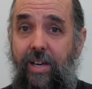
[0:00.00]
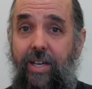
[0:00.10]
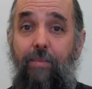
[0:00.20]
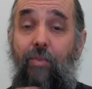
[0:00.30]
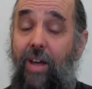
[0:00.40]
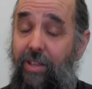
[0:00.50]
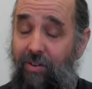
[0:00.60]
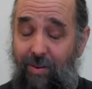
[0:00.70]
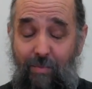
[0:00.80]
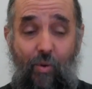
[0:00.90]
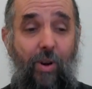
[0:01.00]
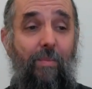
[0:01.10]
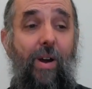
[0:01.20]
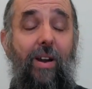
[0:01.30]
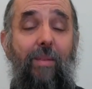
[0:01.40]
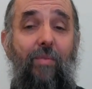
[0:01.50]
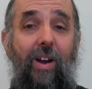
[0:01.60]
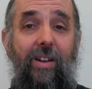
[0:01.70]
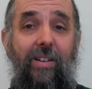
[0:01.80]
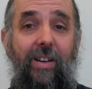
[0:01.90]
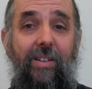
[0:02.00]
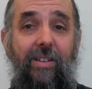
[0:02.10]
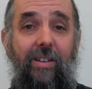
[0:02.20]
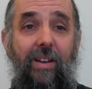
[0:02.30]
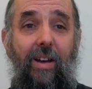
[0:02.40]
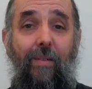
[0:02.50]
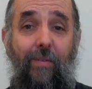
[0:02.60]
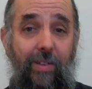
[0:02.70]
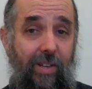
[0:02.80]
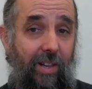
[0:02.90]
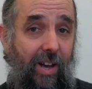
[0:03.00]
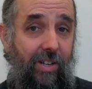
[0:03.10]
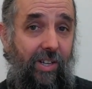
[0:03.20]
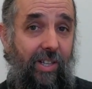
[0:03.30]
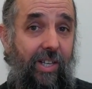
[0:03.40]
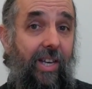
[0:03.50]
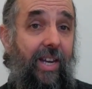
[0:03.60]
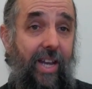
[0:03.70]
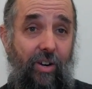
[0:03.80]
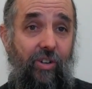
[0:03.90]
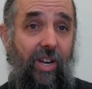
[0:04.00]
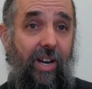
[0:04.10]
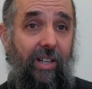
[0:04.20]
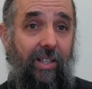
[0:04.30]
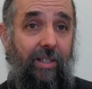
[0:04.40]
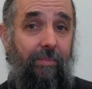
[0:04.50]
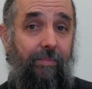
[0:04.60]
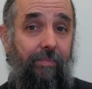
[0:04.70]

Deep breaths are an important part of the process, physiologically and energetically.